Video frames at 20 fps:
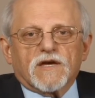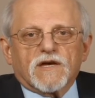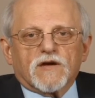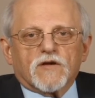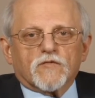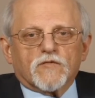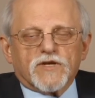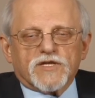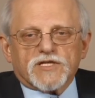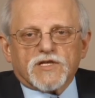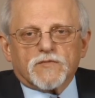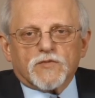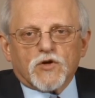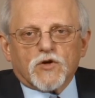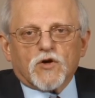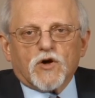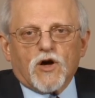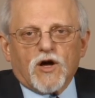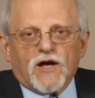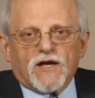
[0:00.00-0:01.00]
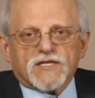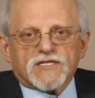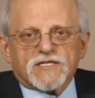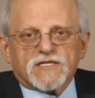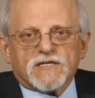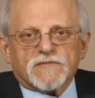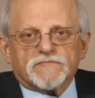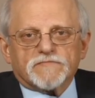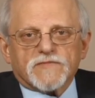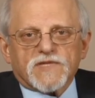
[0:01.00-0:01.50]
uh, reasonable
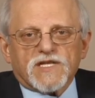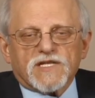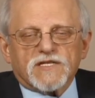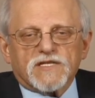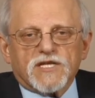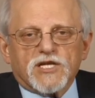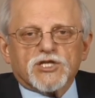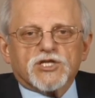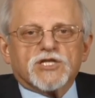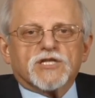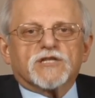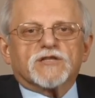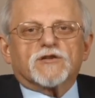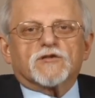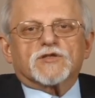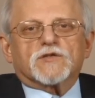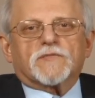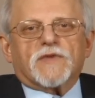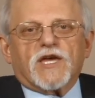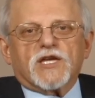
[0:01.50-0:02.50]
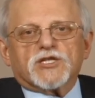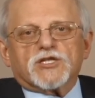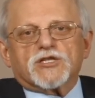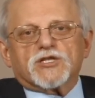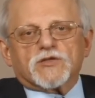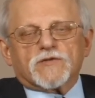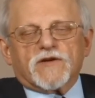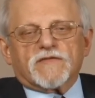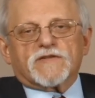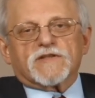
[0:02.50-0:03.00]
cost. In addition, in those
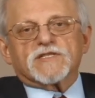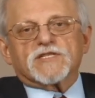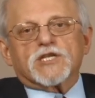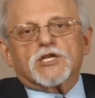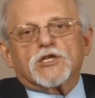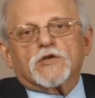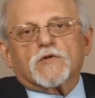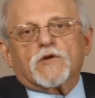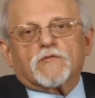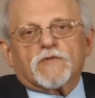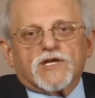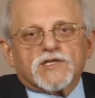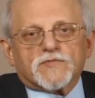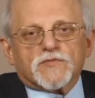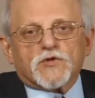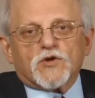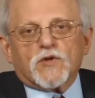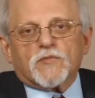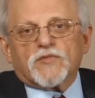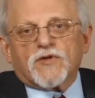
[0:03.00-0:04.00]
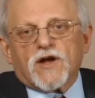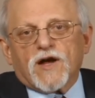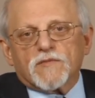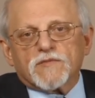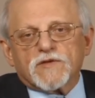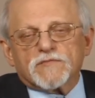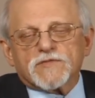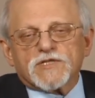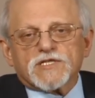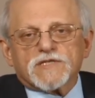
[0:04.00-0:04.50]
patients who have continuing respiratory
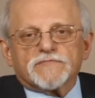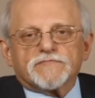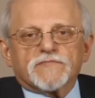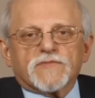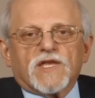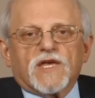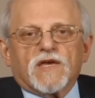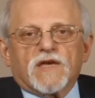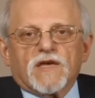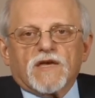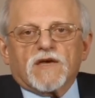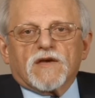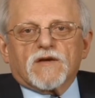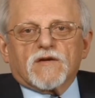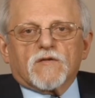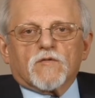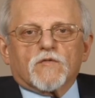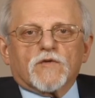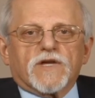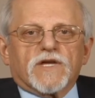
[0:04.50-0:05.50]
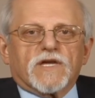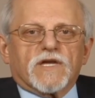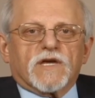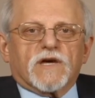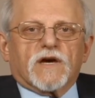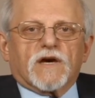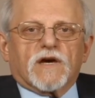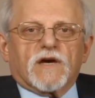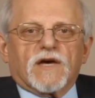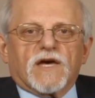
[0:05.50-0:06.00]
problems, we
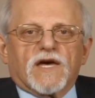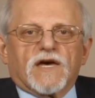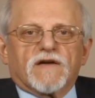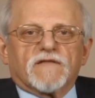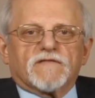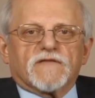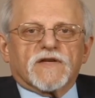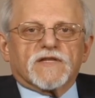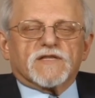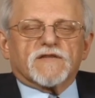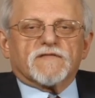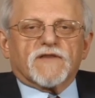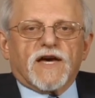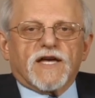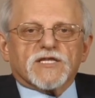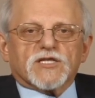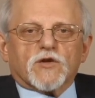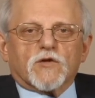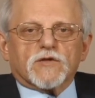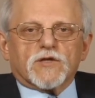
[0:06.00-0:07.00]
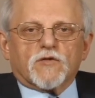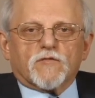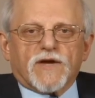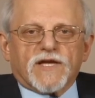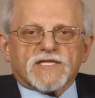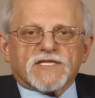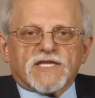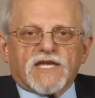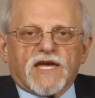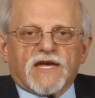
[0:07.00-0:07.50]
uh, have a device called the
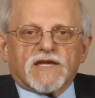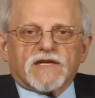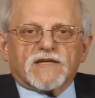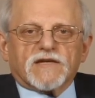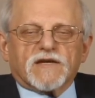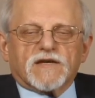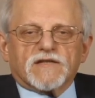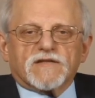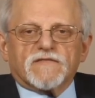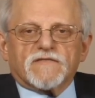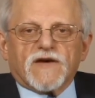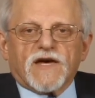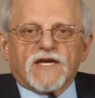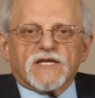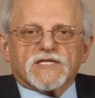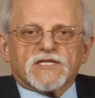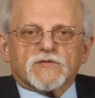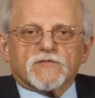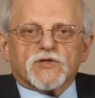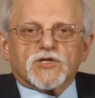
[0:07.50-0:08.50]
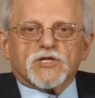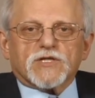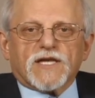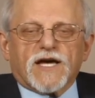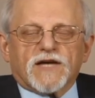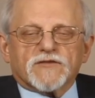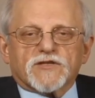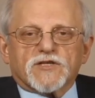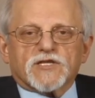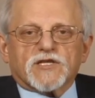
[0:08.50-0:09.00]
ResTech uh, device, which
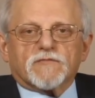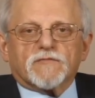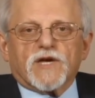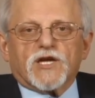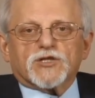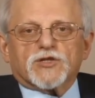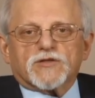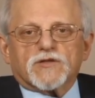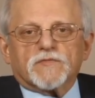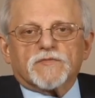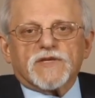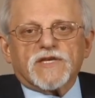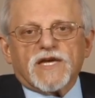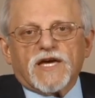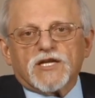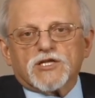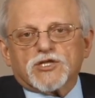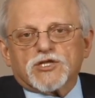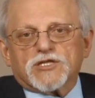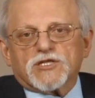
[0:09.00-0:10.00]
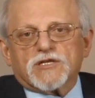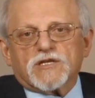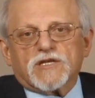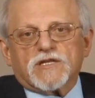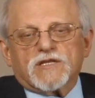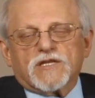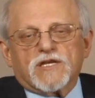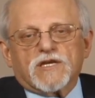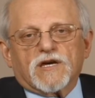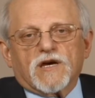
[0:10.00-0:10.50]
allows us to measure the pH
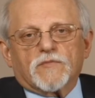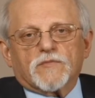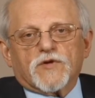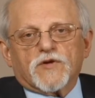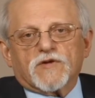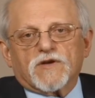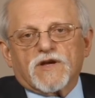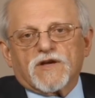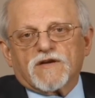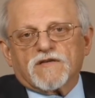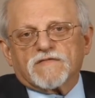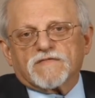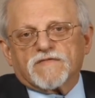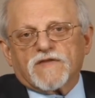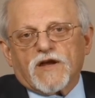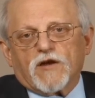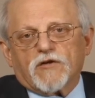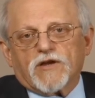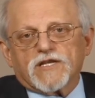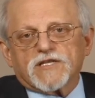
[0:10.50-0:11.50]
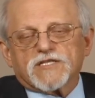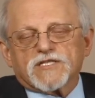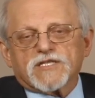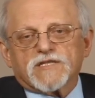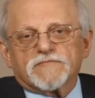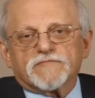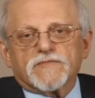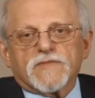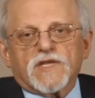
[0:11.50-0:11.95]
in the upper uh, pharynx,